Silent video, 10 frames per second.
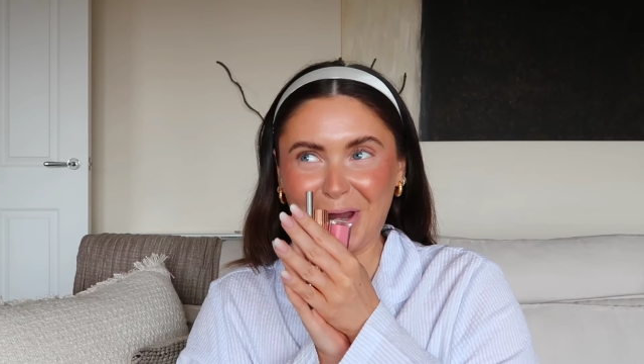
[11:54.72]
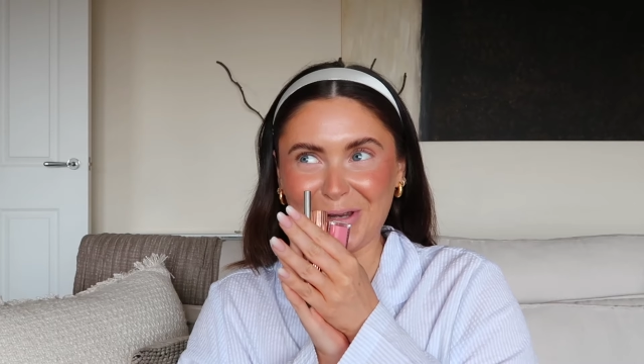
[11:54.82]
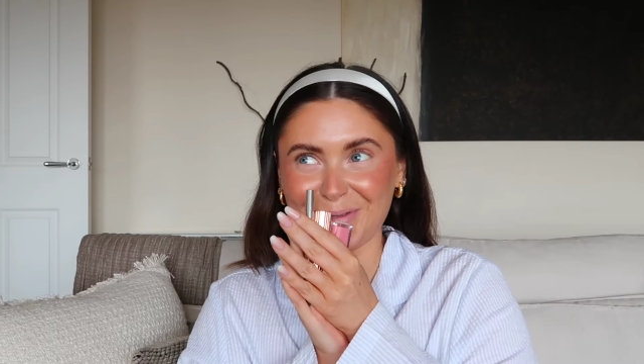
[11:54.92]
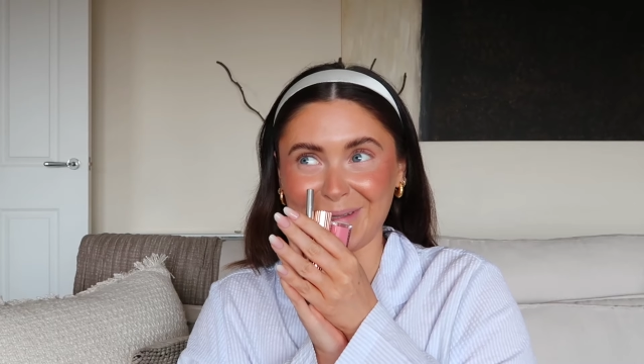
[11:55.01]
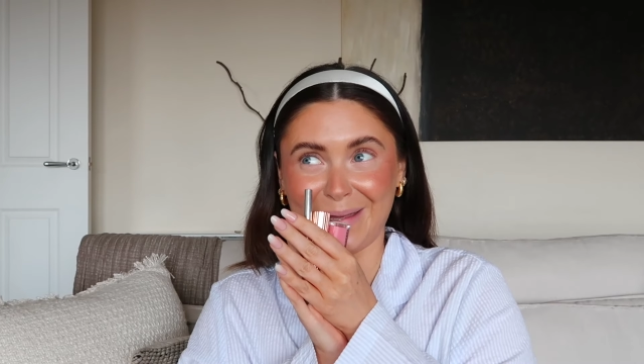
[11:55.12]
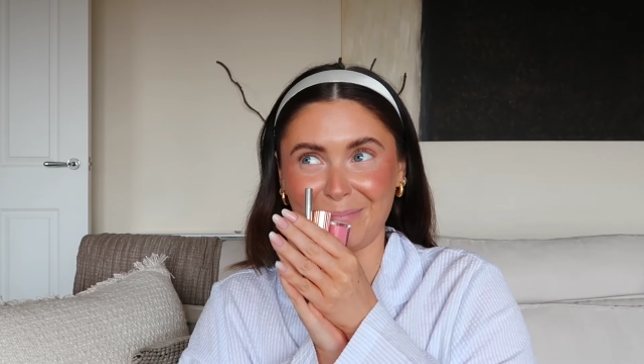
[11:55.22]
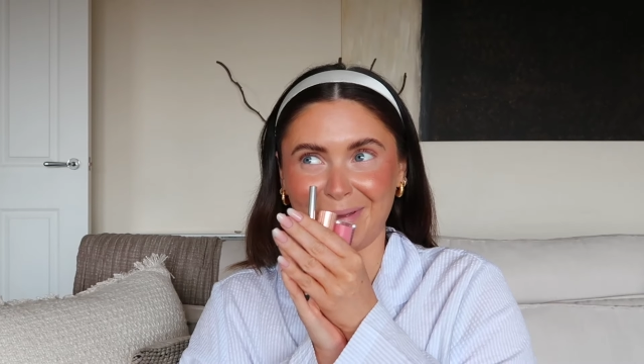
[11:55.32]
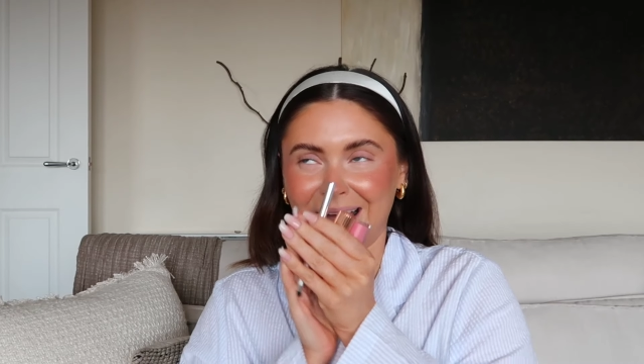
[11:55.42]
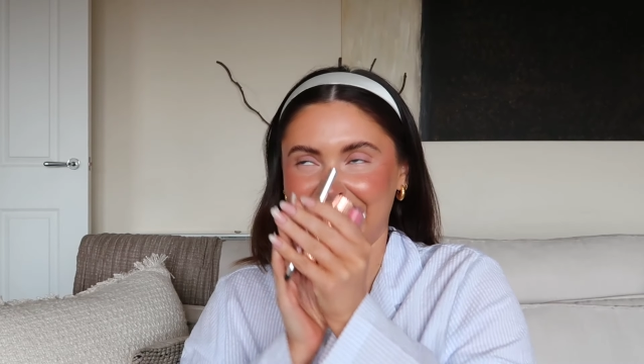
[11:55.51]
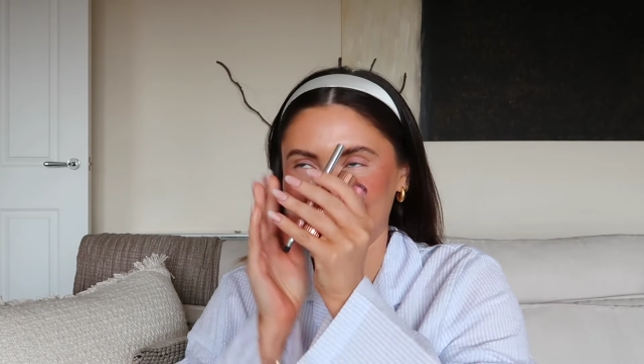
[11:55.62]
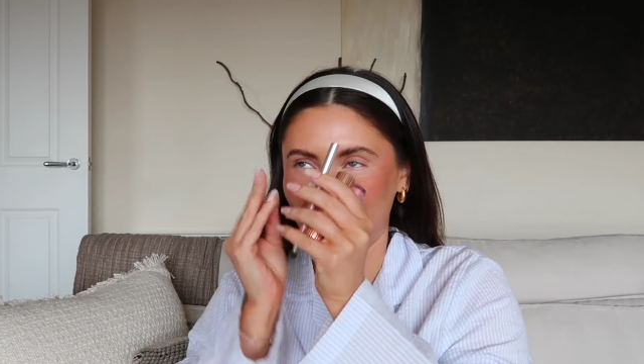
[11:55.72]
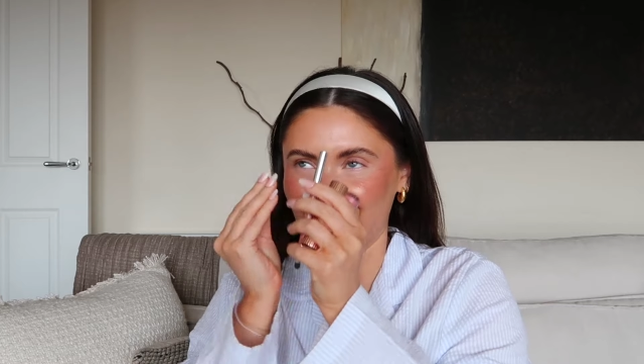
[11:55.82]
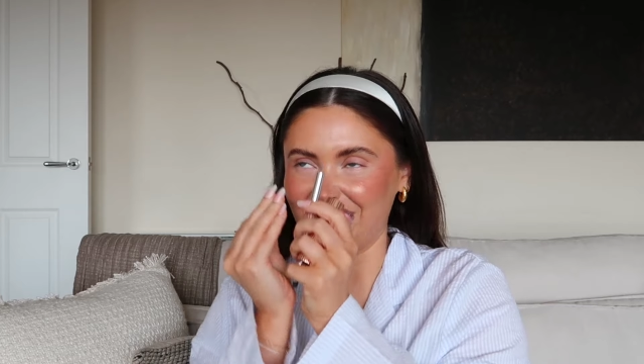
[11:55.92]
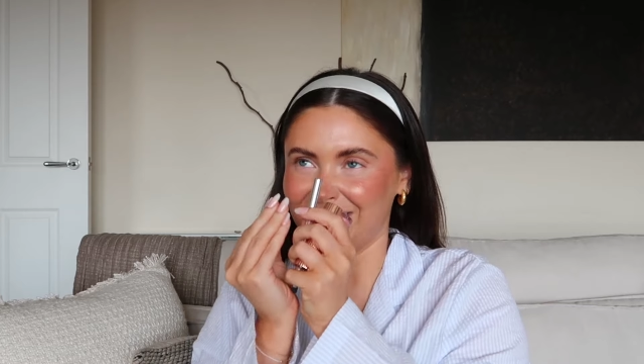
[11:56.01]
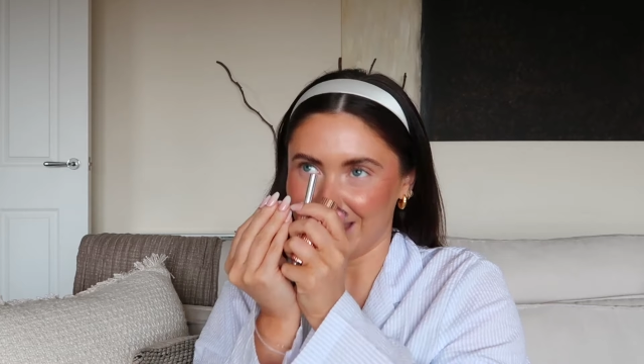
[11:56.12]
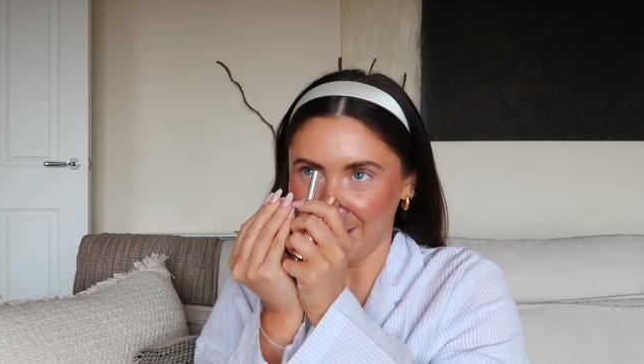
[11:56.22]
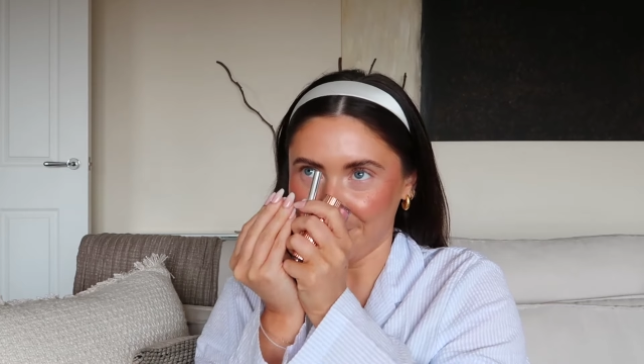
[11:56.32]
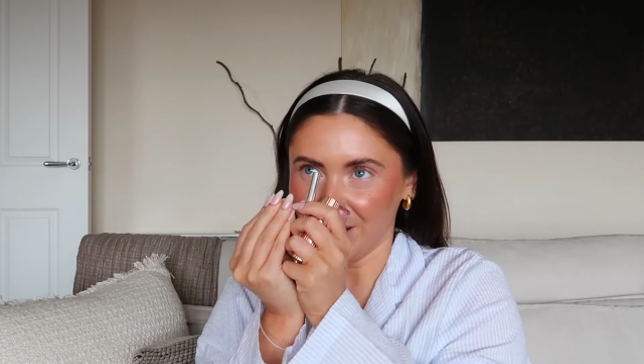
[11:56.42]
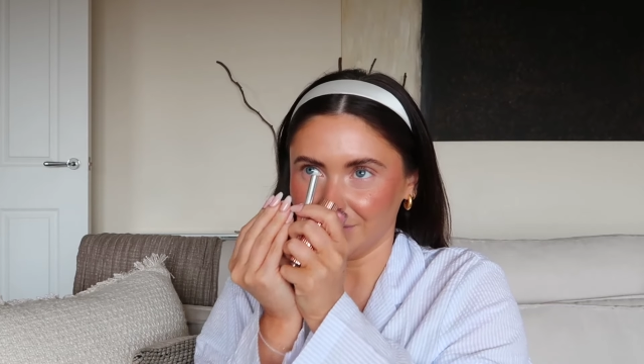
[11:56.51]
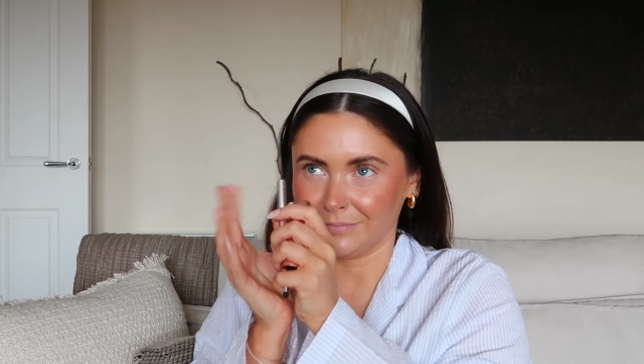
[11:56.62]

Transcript: We're gonna do the lip. And now the lip